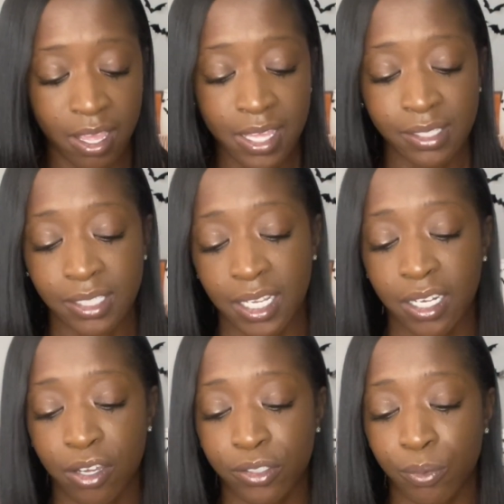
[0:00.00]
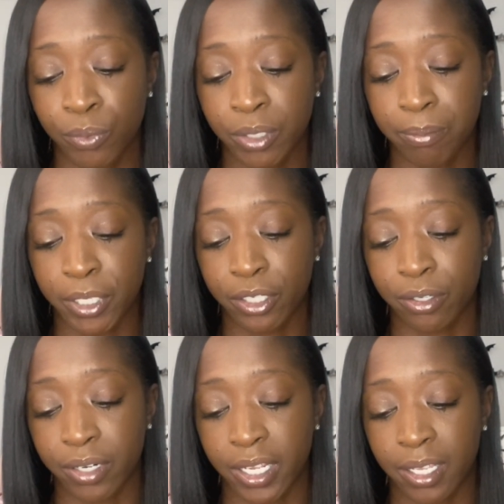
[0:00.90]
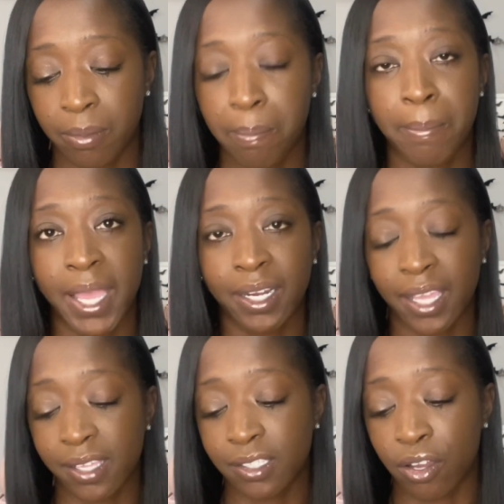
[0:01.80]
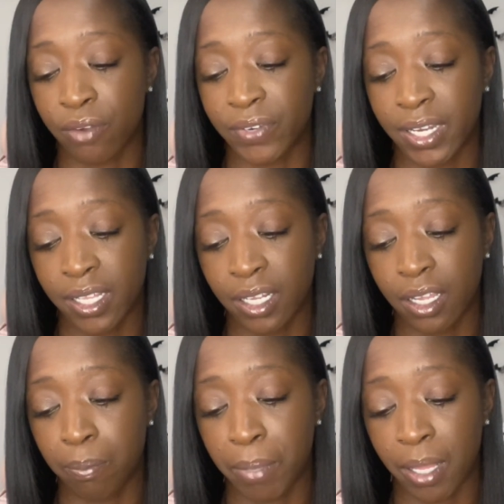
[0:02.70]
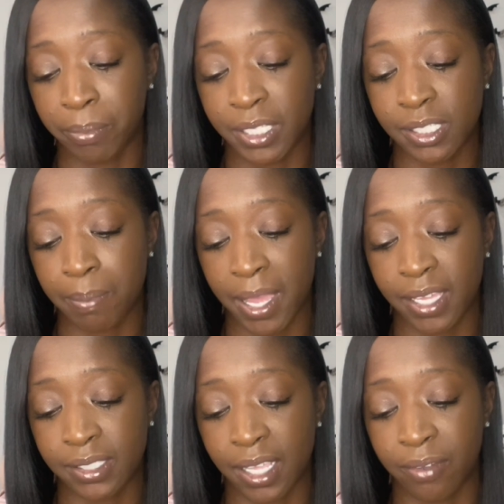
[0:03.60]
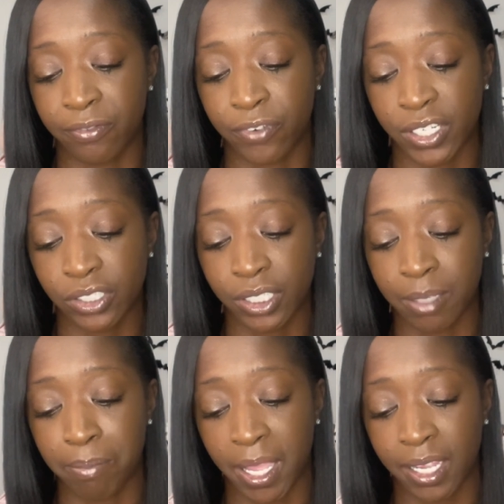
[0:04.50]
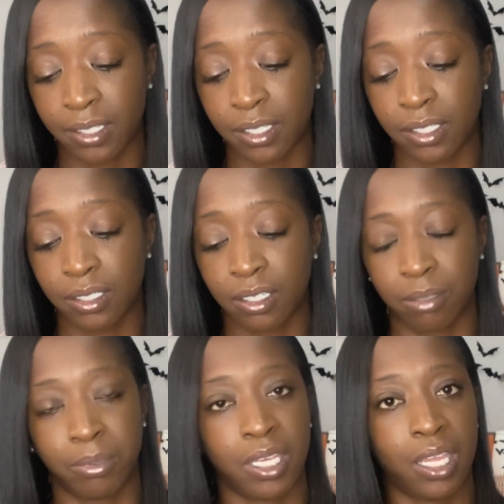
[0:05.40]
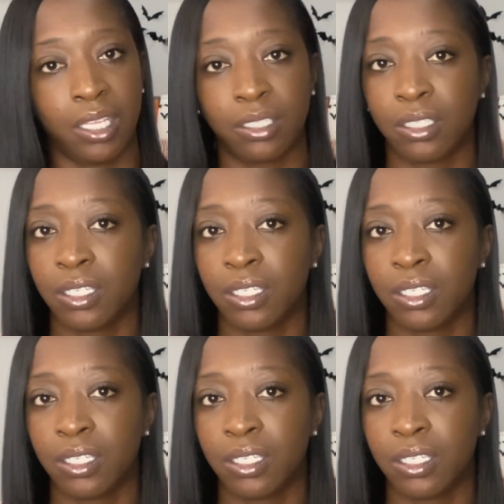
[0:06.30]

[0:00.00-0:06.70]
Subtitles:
Scent notes, whipped buttercream, Madagascar vanilla, pumpkin spice, and freshly baked cupcake.